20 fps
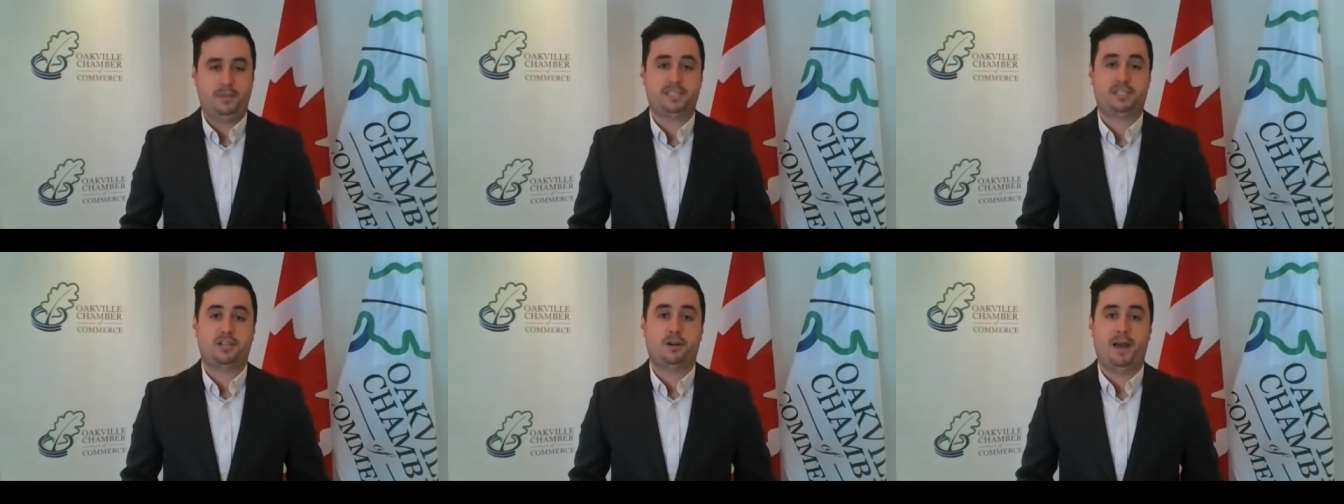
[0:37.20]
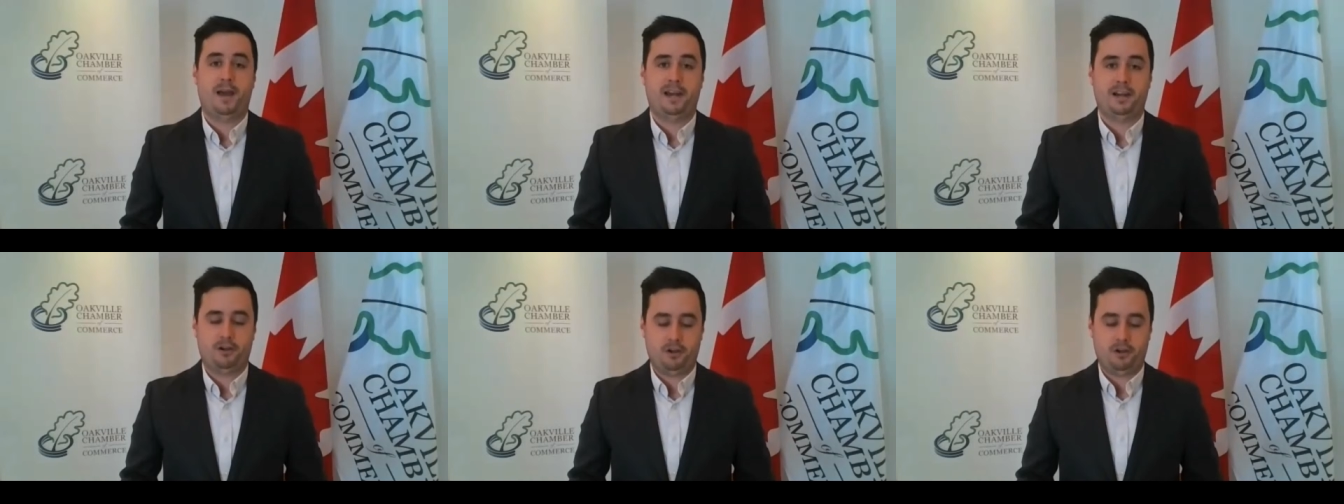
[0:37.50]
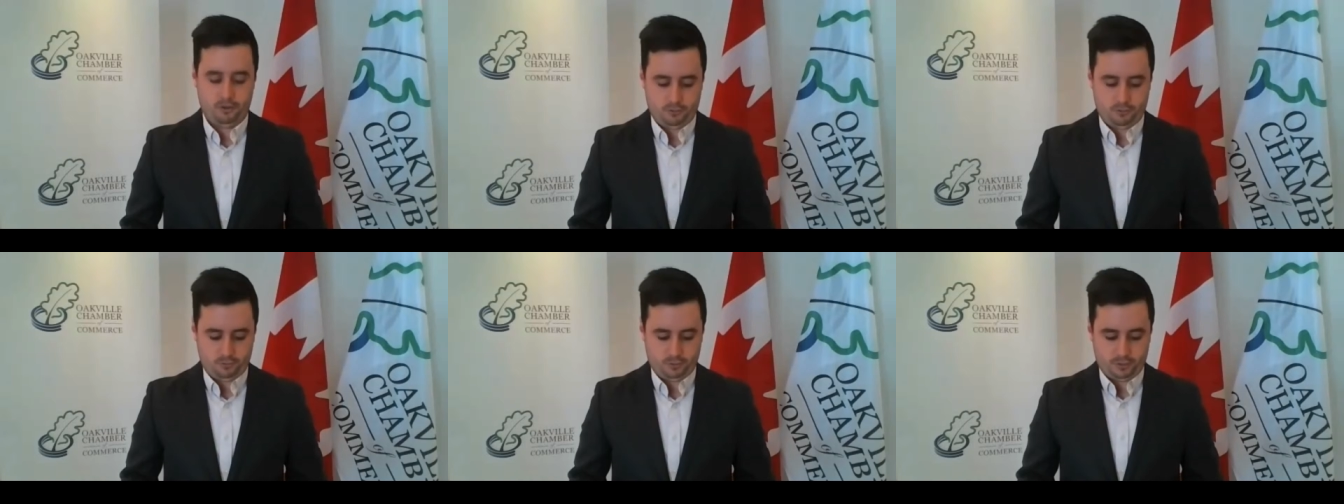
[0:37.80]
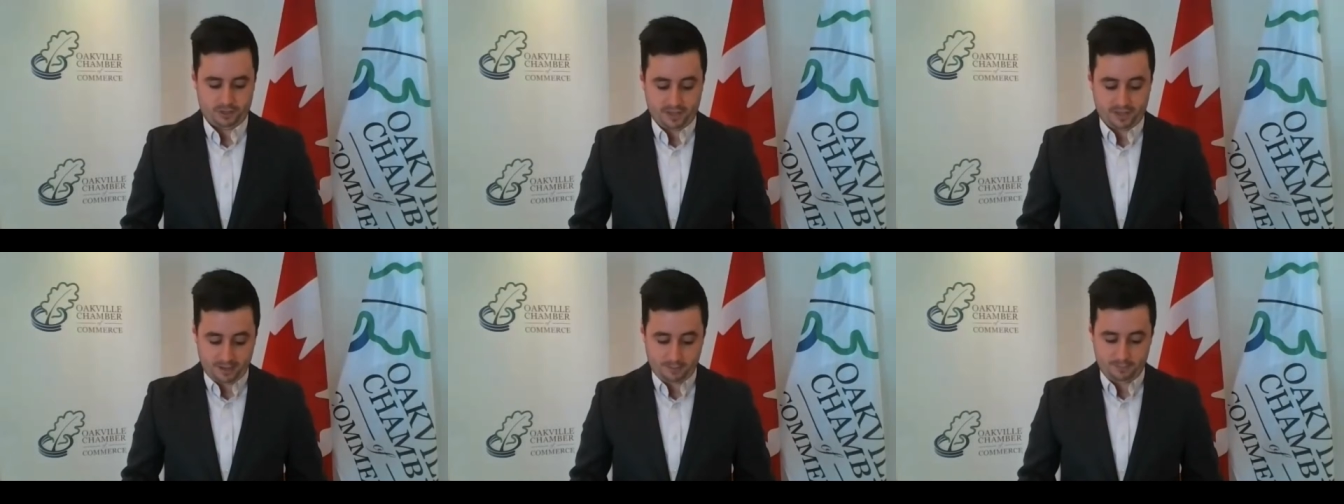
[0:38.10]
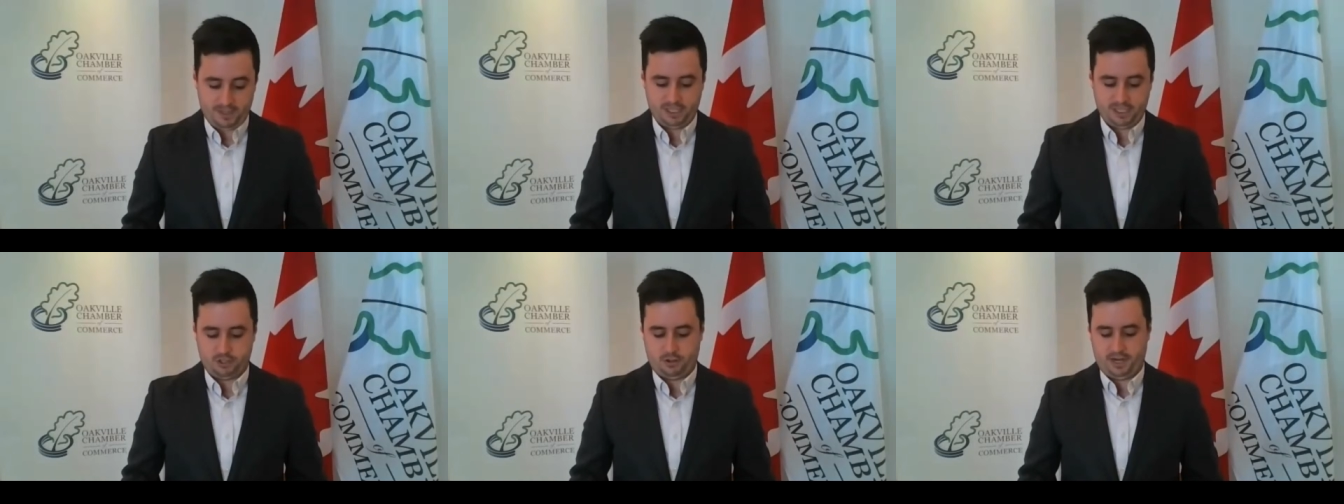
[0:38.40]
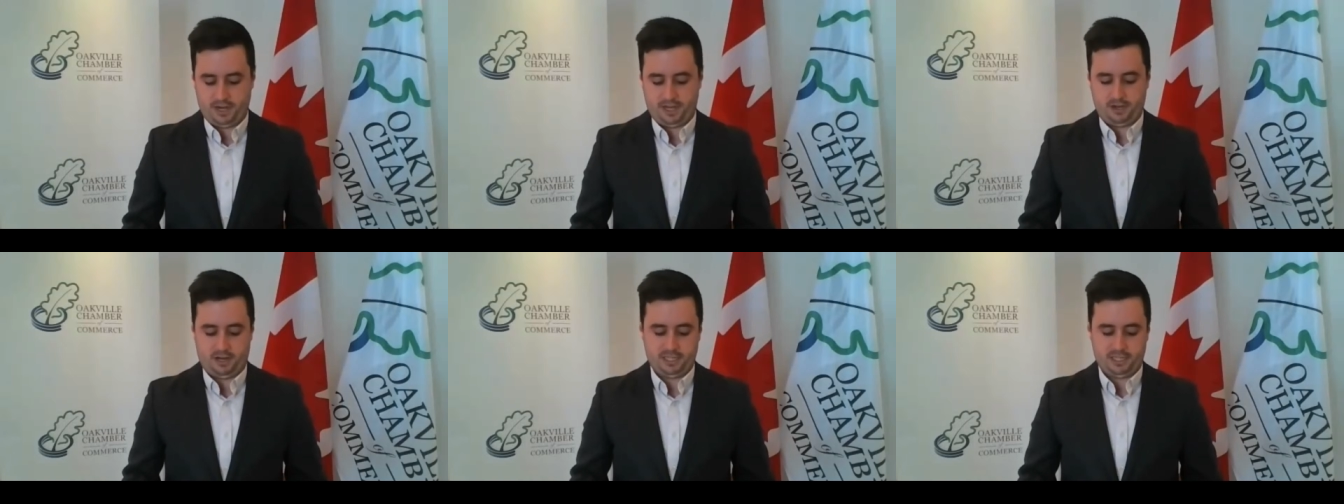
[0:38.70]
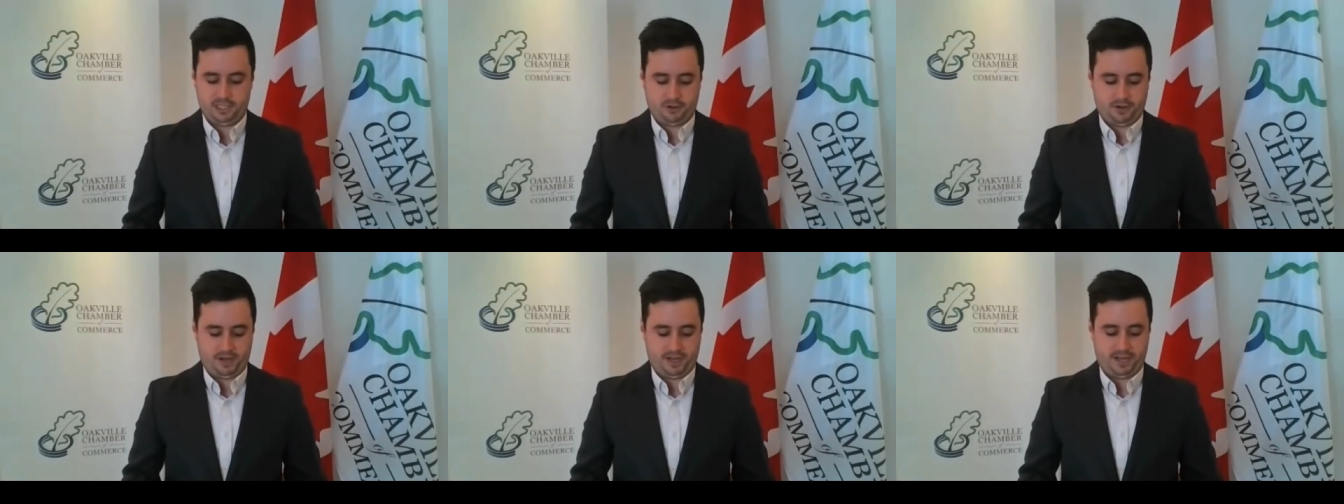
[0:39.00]
Mr. Pettigrew will then be joined
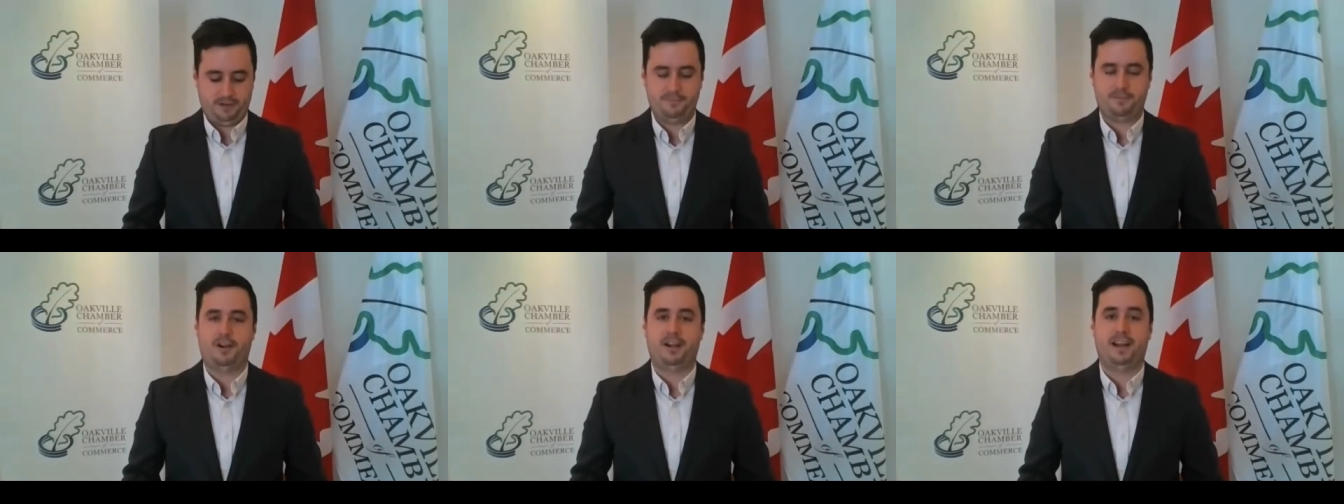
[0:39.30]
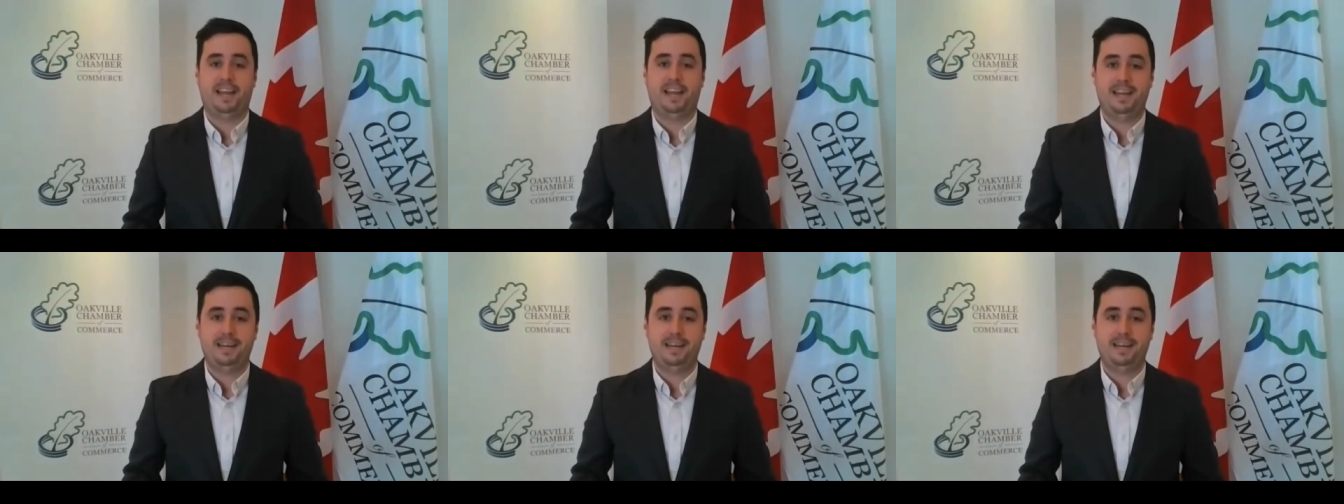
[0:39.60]
on screen for an